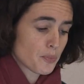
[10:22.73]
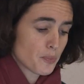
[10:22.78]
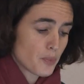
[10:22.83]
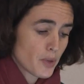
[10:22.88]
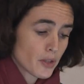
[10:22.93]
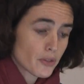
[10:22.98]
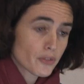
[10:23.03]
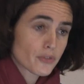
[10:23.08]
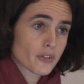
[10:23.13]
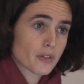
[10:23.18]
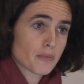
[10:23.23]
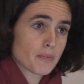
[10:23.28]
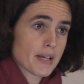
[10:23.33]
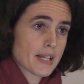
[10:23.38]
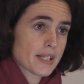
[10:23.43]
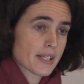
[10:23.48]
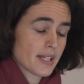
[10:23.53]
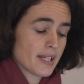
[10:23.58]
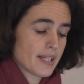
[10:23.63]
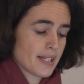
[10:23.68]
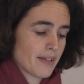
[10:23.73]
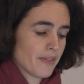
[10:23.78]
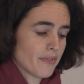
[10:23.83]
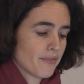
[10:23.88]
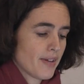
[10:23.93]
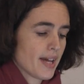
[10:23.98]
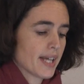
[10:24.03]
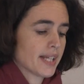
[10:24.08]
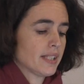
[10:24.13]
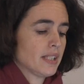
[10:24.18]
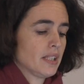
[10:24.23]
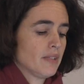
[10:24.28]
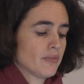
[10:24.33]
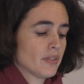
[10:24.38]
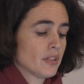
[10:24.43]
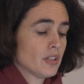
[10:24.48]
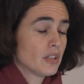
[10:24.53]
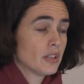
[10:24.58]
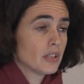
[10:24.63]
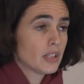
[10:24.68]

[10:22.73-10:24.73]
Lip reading: performance is effective